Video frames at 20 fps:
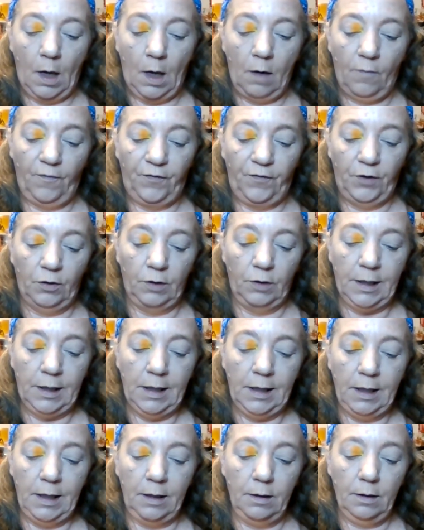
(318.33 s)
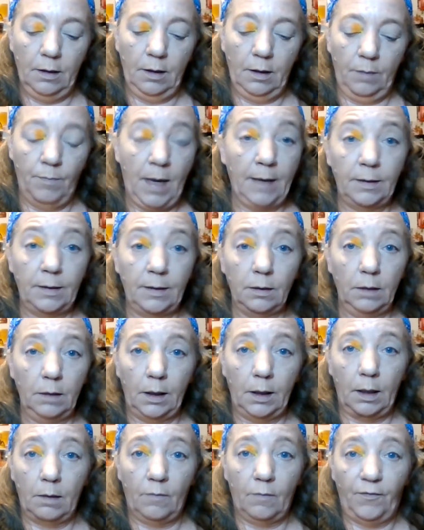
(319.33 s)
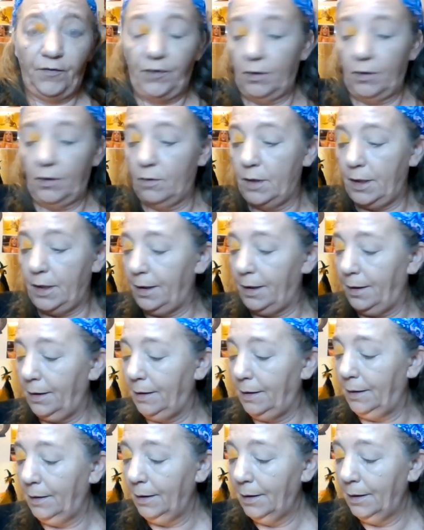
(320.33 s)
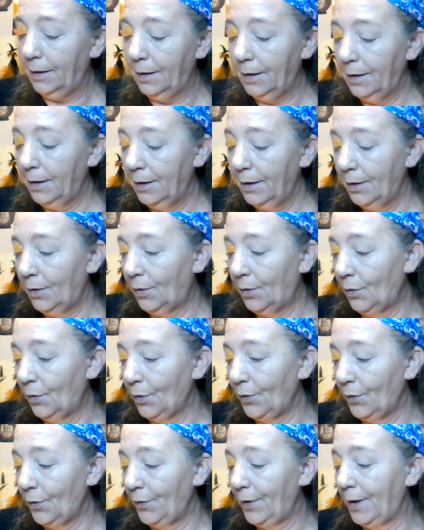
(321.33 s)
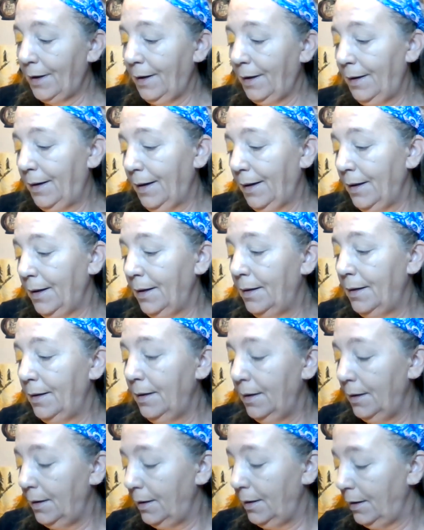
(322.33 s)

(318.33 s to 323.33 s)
I don't feel any mentally, I don't feel any older than I did